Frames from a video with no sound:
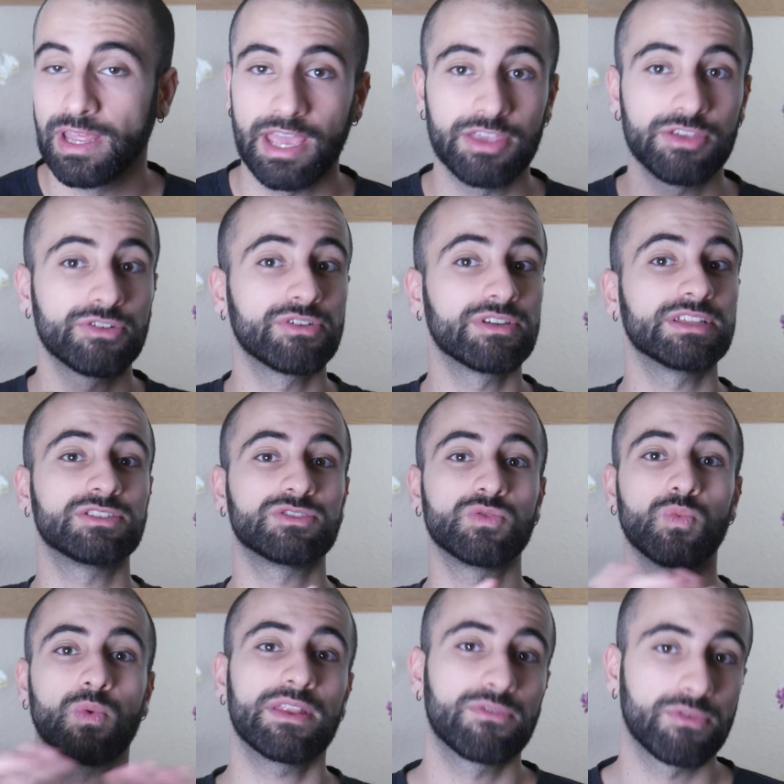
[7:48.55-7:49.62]
and you don't need to
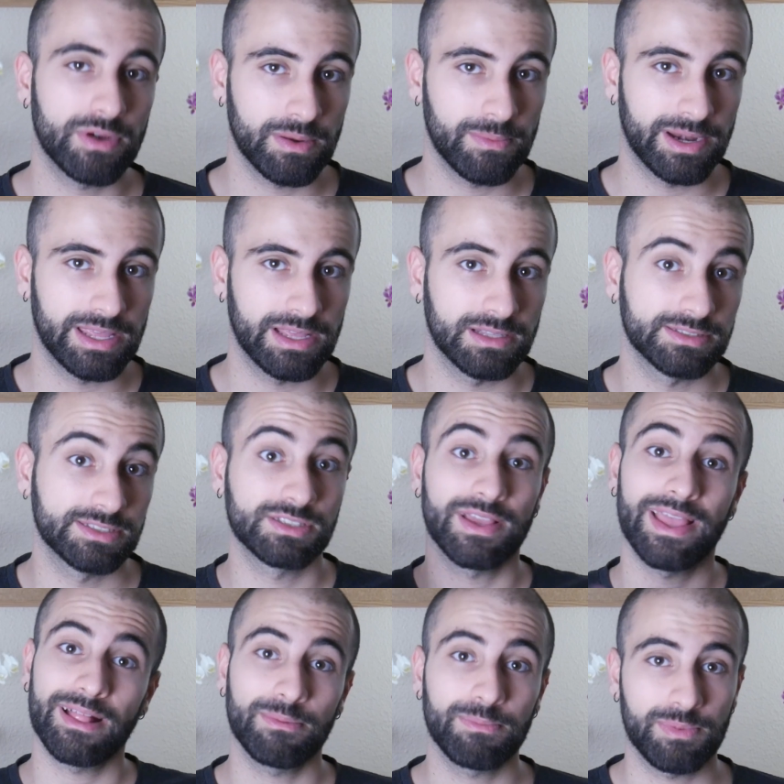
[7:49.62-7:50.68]
wait for anybody else to
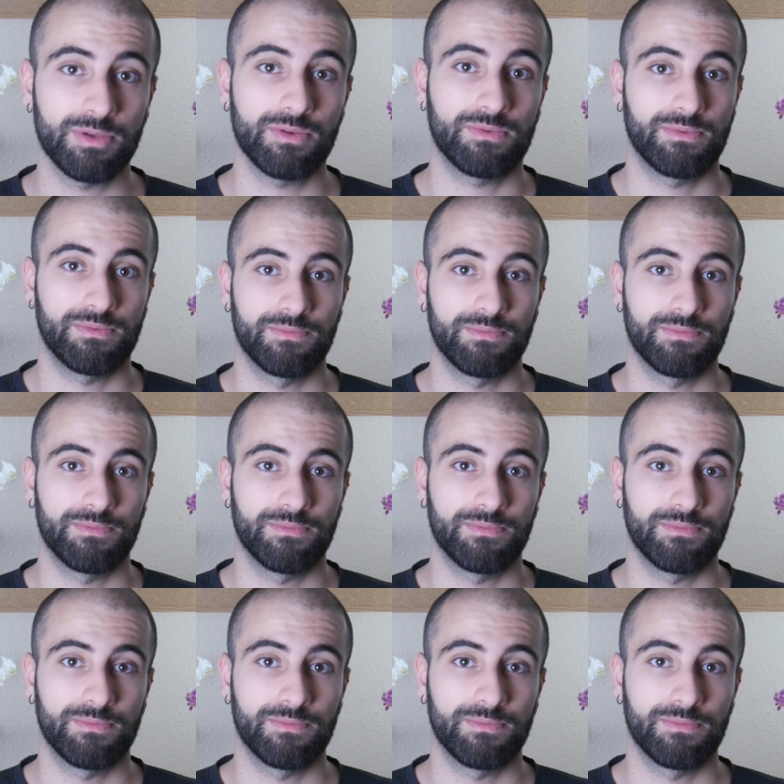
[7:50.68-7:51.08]
help you.